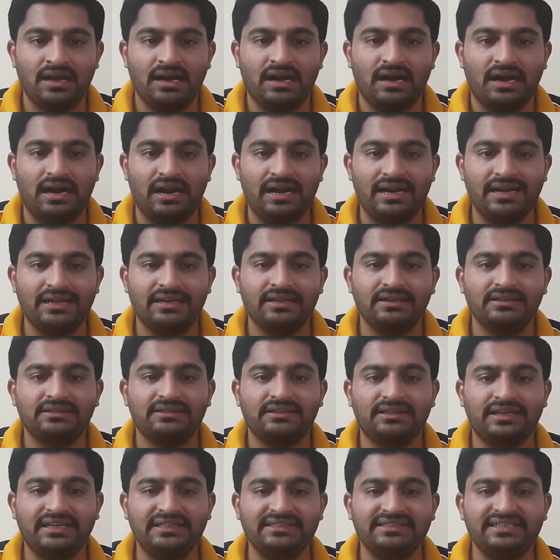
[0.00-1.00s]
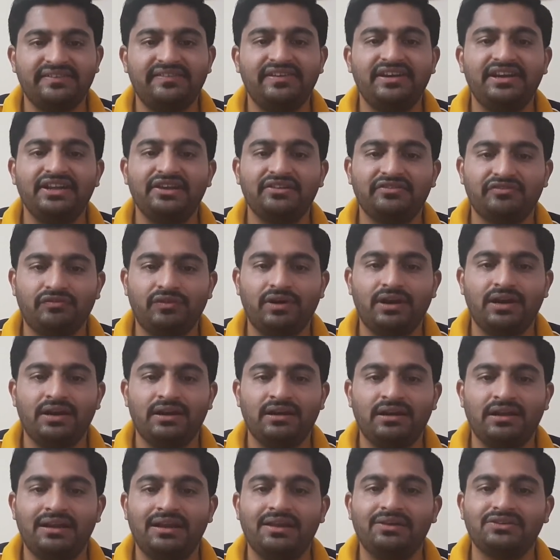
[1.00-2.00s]
Article 370 of
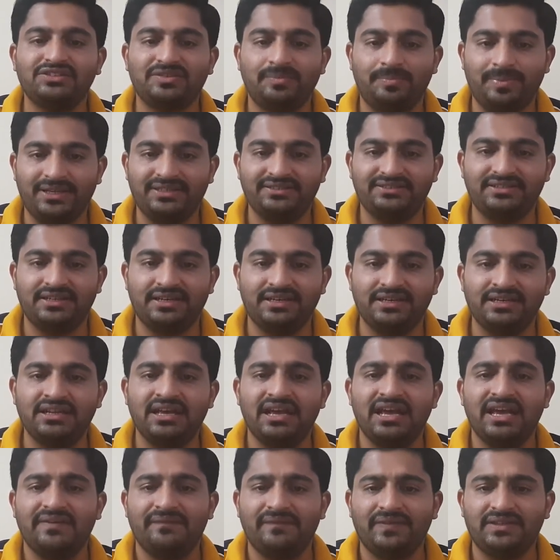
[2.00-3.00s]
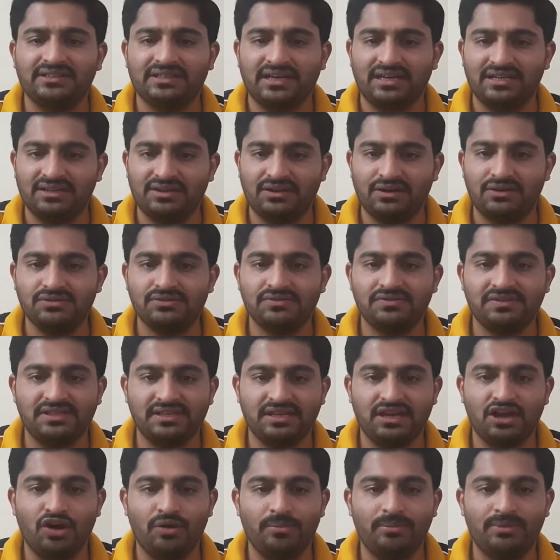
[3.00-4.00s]
1 allows the President, with concurrence of the
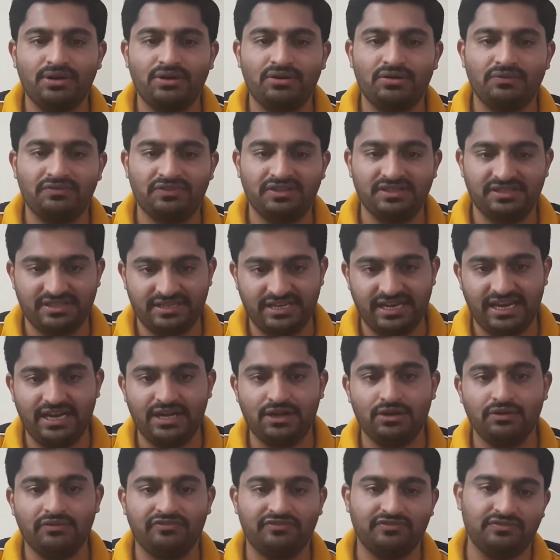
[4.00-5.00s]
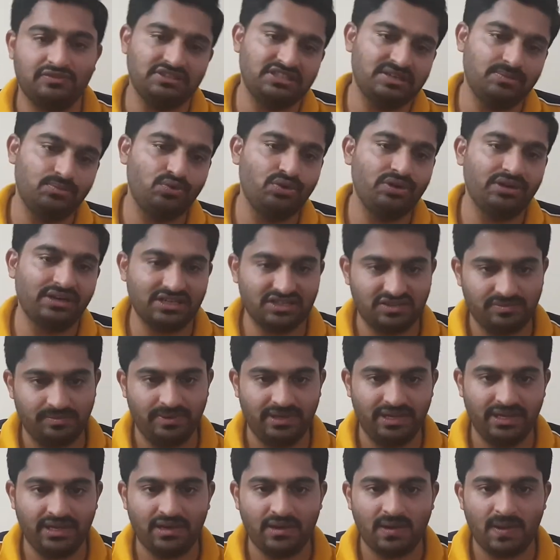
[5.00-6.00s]
government of the state of Jammu and
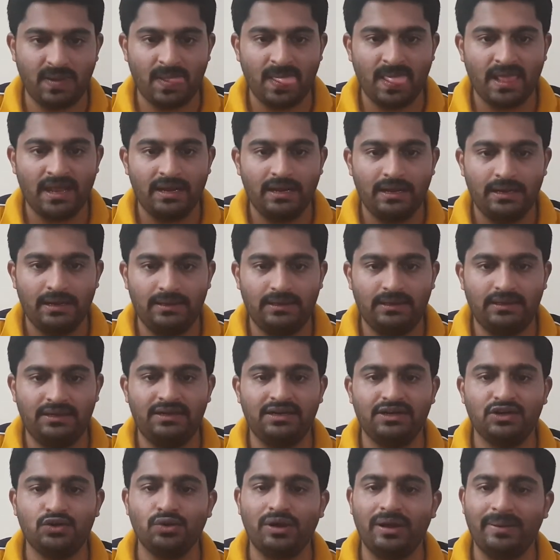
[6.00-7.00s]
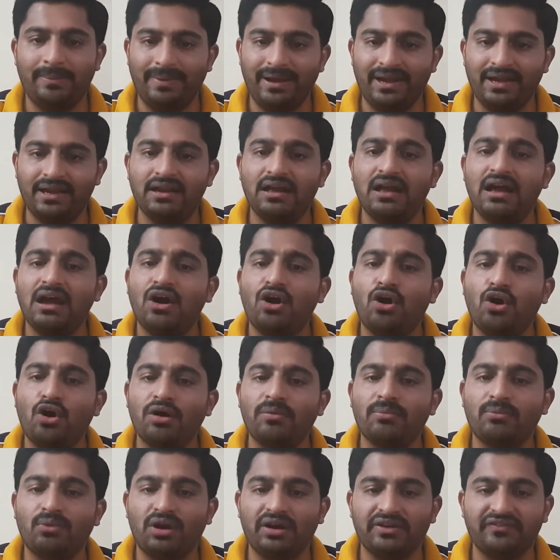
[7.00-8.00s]
Kashmir, to amend or
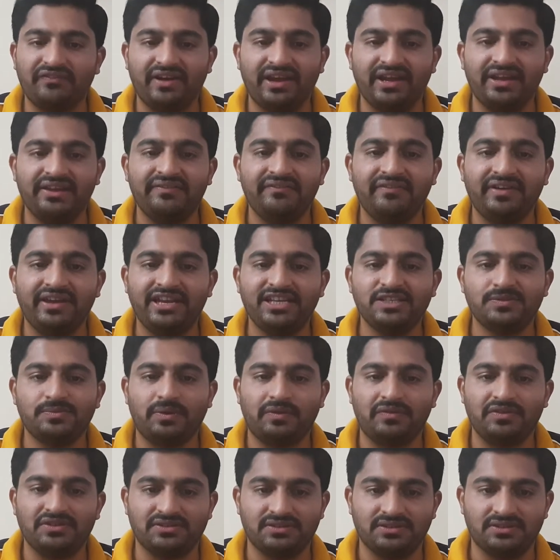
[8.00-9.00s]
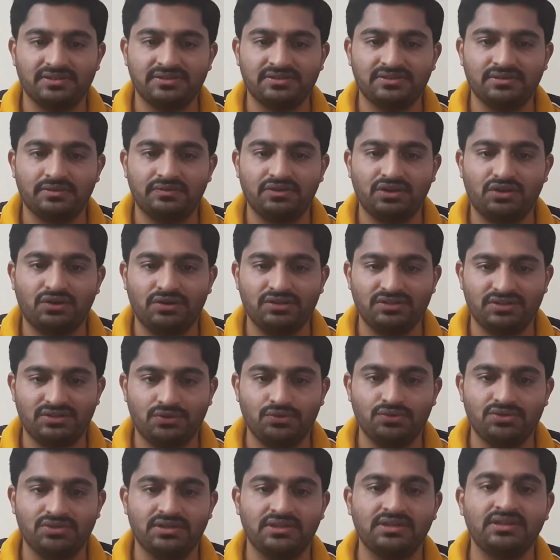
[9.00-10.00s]
modify various provisions of the
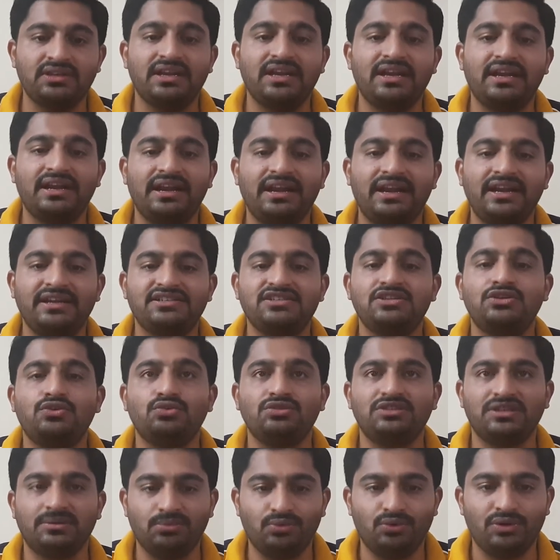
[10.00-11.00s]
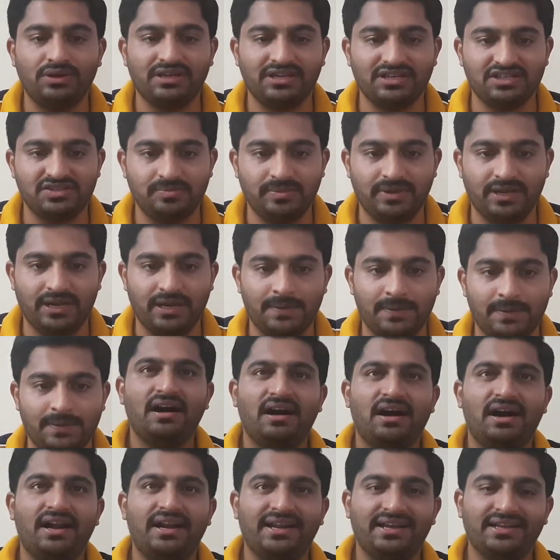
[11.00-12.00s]
Constitution in relation to Jammu and Kashmir.
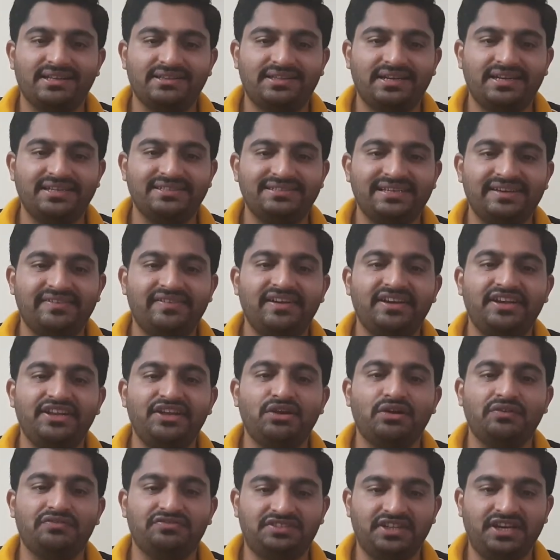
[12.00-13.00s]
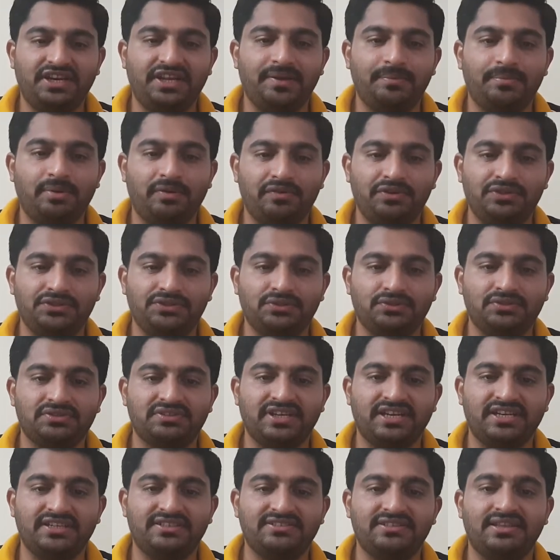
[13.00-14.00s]
Article 370 of 3 proviso
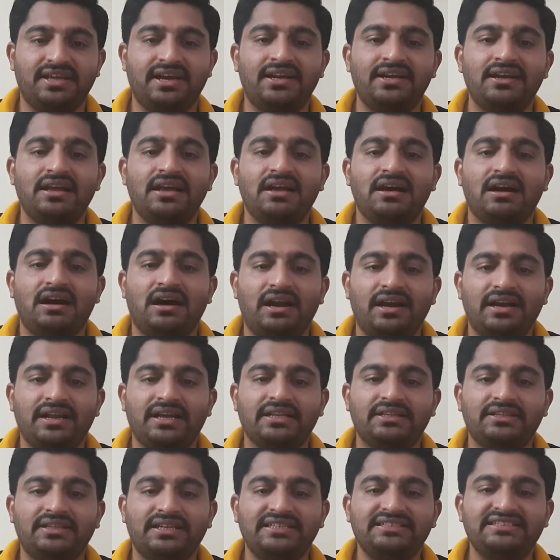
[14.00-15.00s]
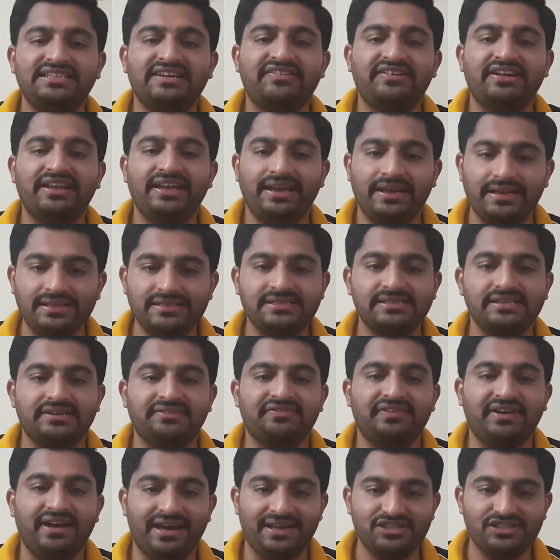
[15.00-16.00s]
states that Article 370 itself
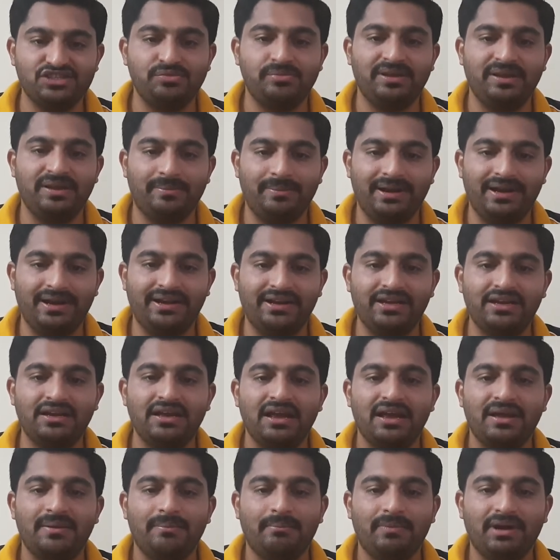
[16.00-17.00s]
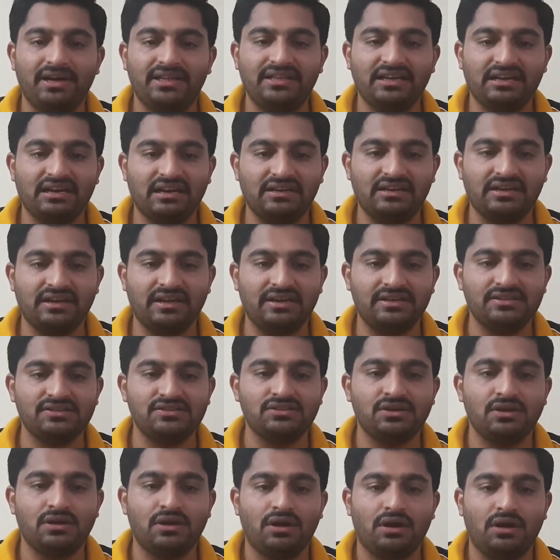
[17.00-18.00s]
has to be amended by the concurrence
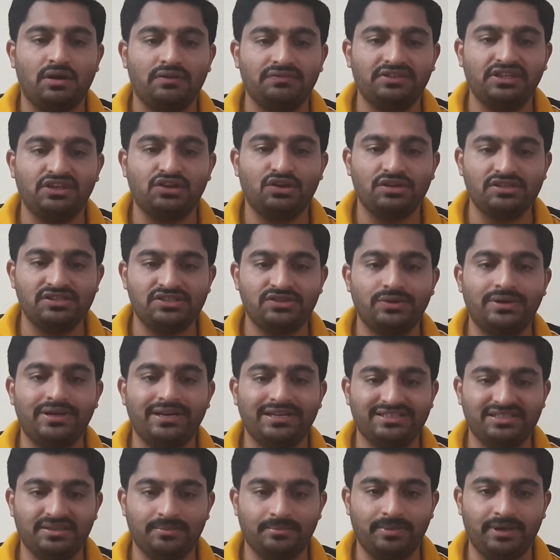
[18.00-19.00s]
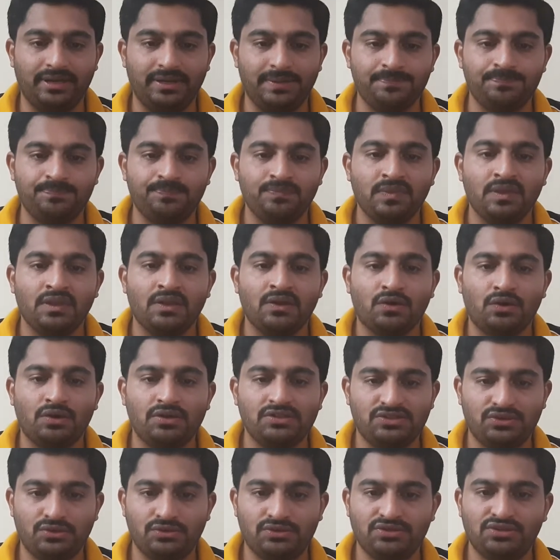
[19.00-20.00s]
of the Constituent Assembly.
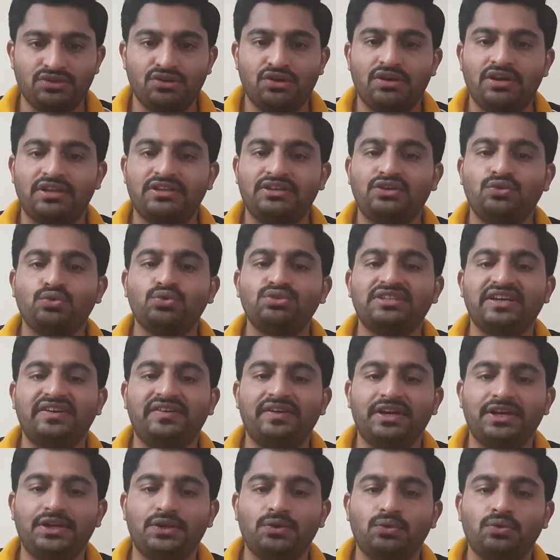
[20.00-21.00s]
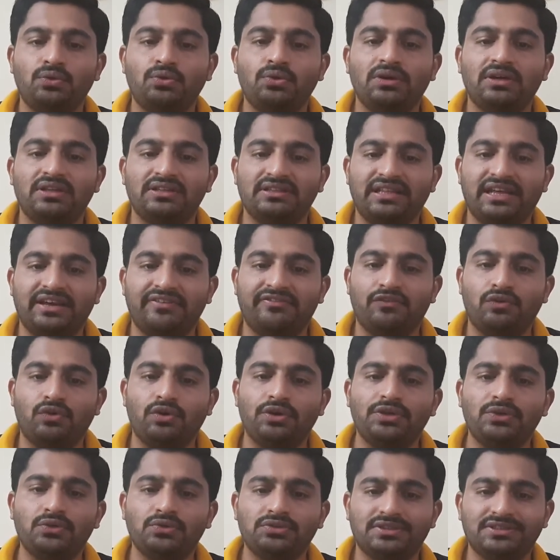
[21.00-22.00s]
Constitutional Order 272 therefore
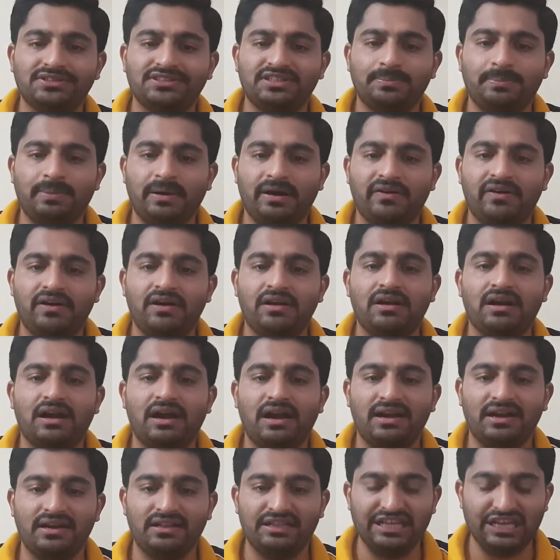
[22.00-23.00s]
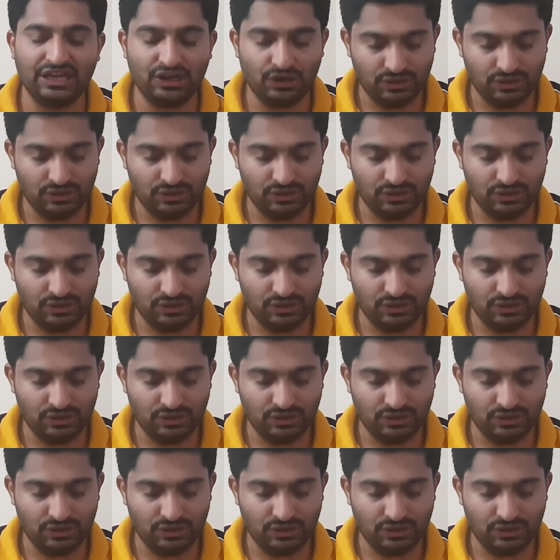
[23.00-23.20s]
uses the power under the